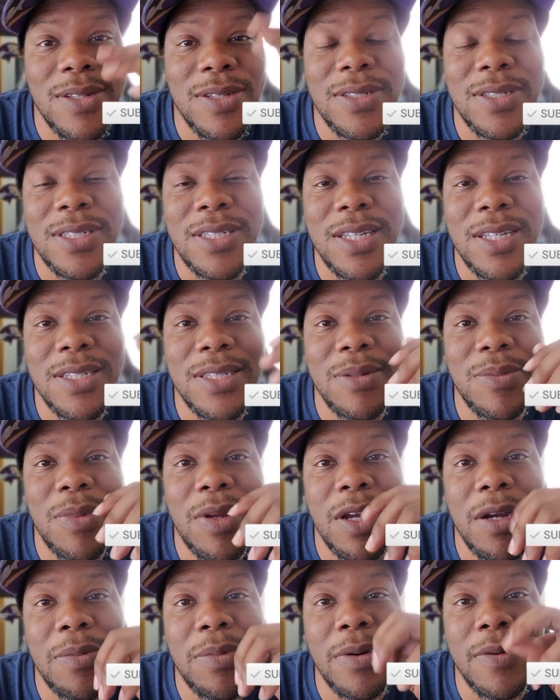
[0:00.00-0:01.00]
sent some
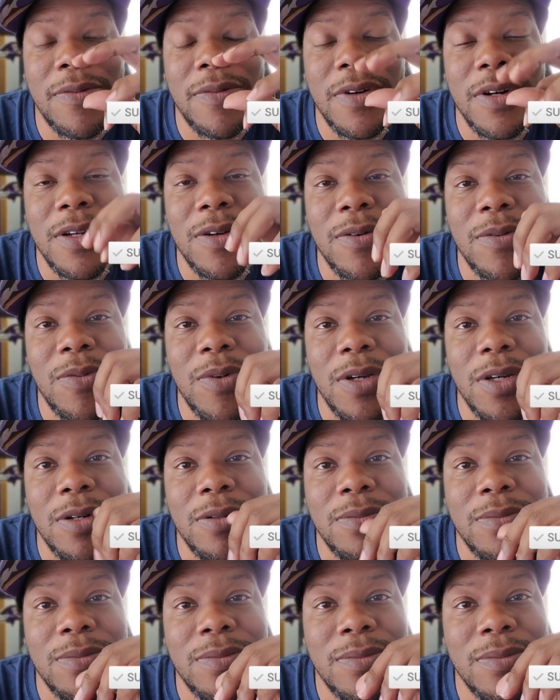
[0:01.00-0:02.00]
help over there with
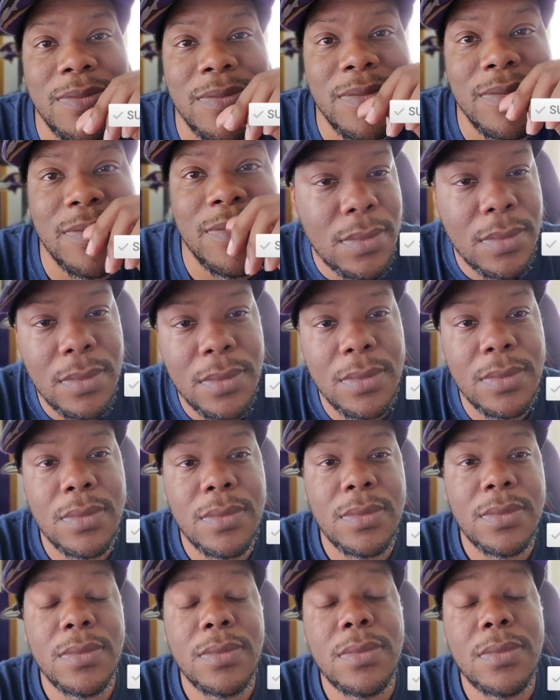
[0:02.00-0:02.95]
him.